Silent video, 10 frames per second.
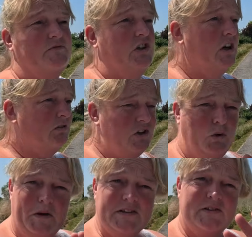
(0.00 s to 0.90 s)
You know, little
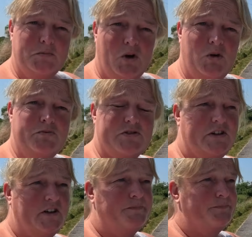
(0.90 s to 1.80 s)
bits and bobs
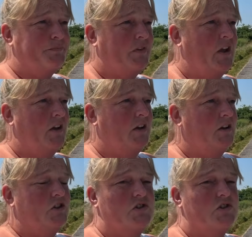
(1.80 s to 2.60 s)
that you